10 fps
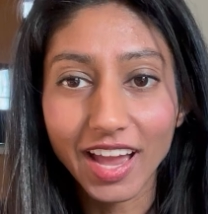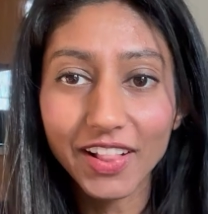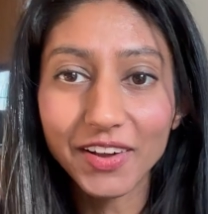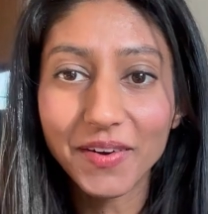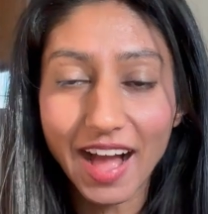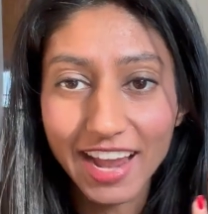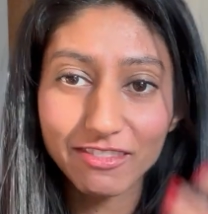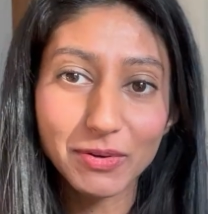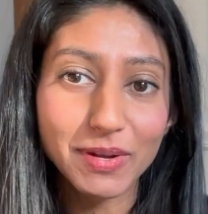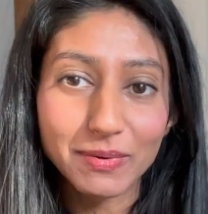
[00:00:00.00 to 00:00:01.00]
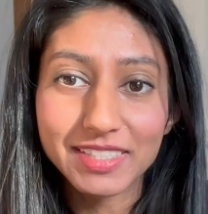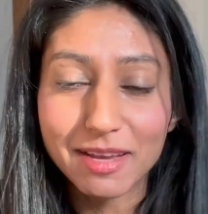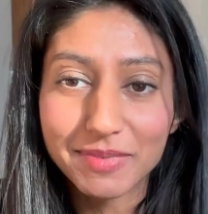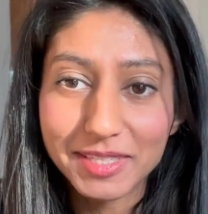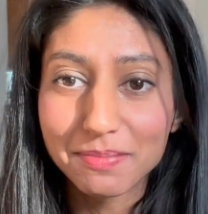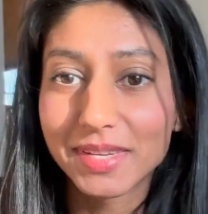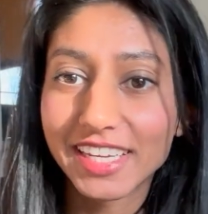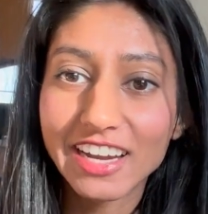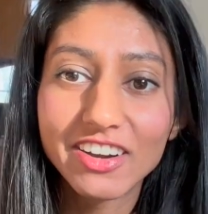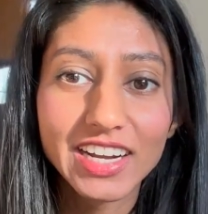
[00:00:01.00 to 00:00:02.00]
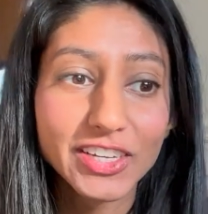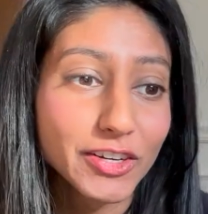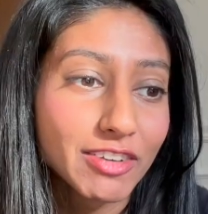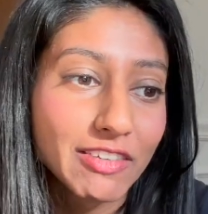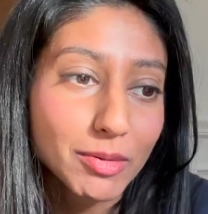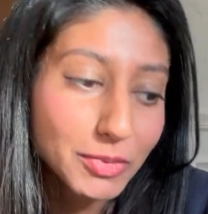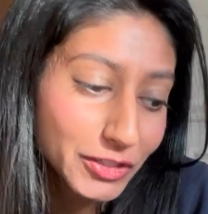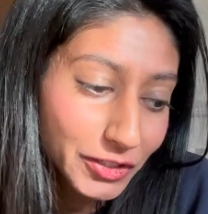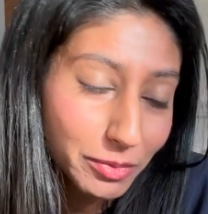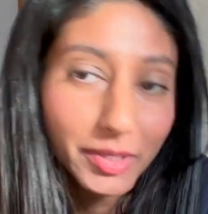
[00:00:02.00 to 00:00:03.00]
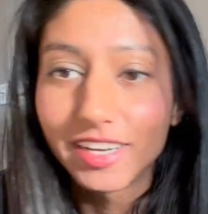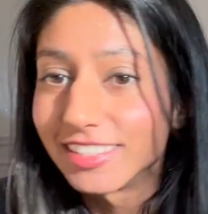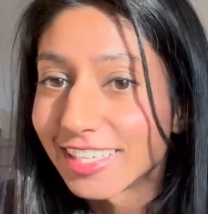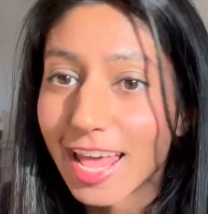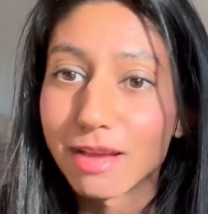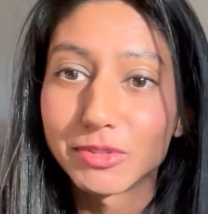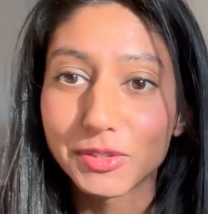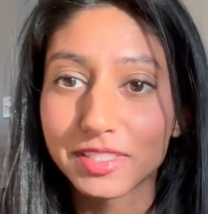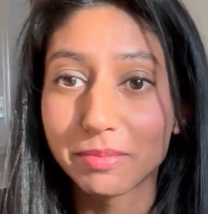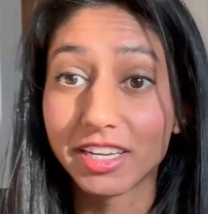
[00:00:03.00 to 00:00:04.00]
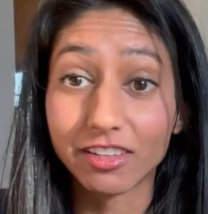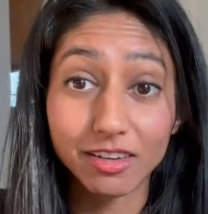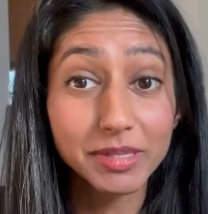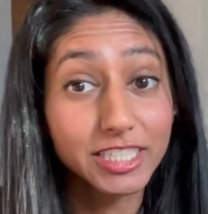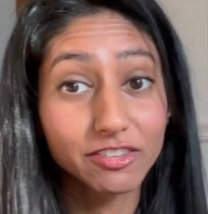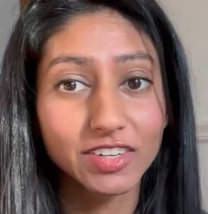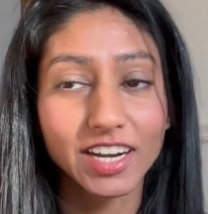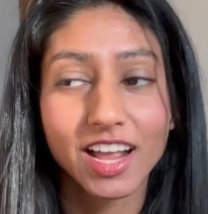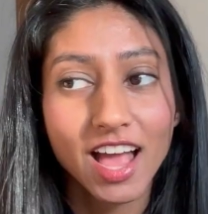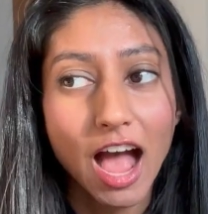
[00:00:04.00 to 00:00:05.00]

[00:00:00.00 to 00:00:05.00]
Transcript: Hello, hi everyone, what's up? It's me, Kiran, your favorite booktuber, and today I'm doing something a little bit different.